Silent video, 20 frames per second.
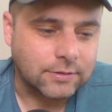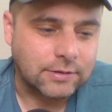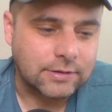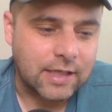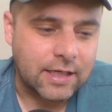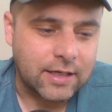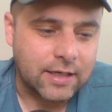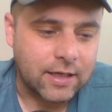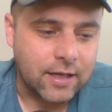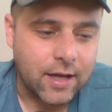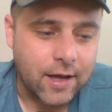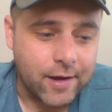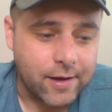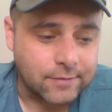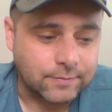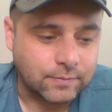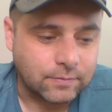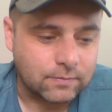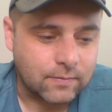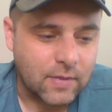And yeah,
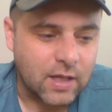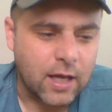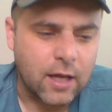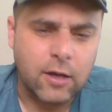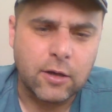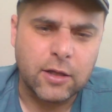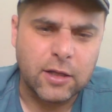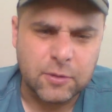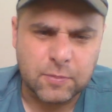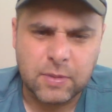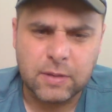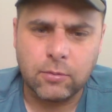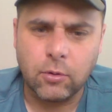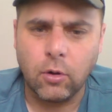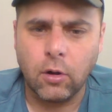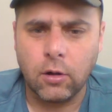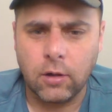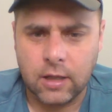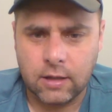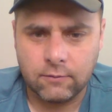and these people
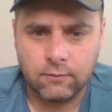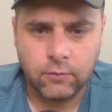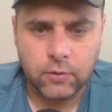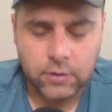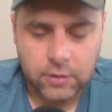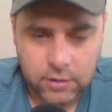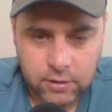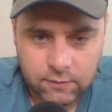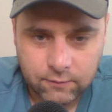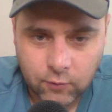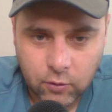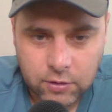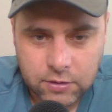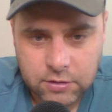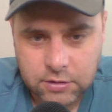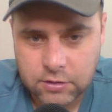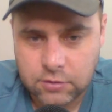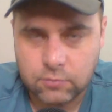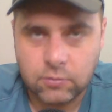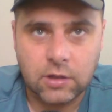all have really good voices
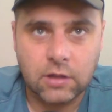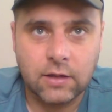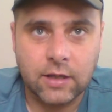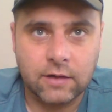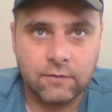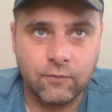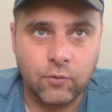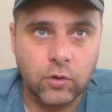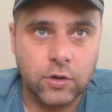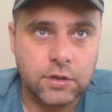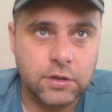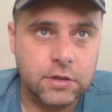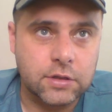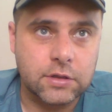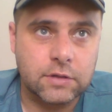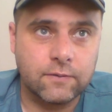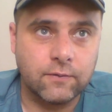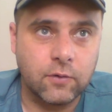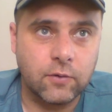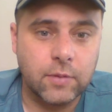as well. Like
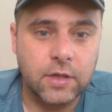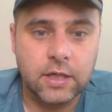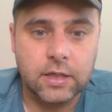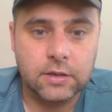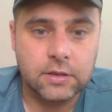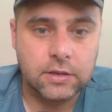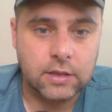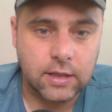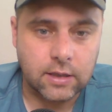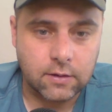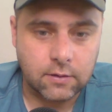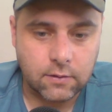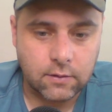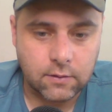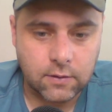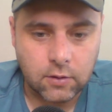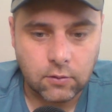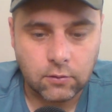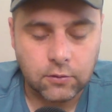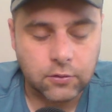voices for me is like
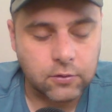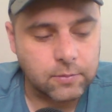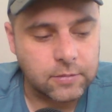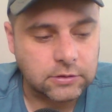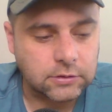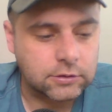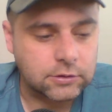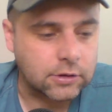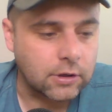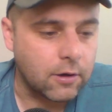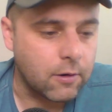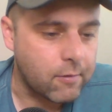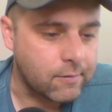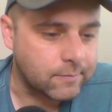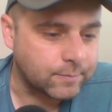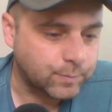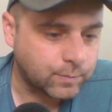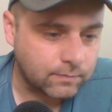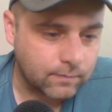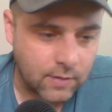the ultimate. So
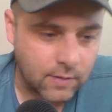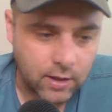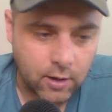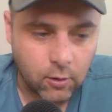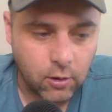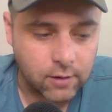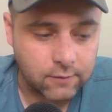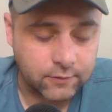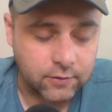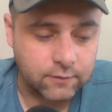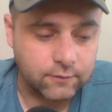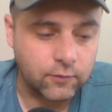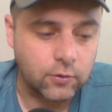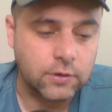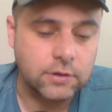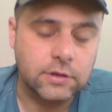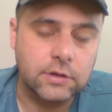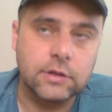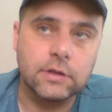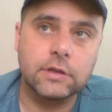they all have good
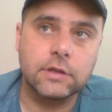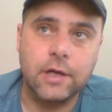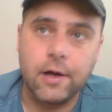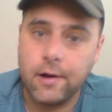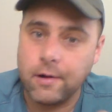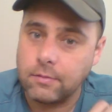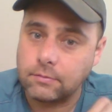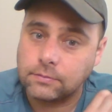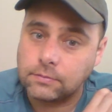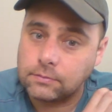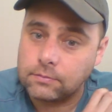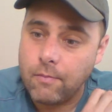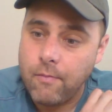voices. Um,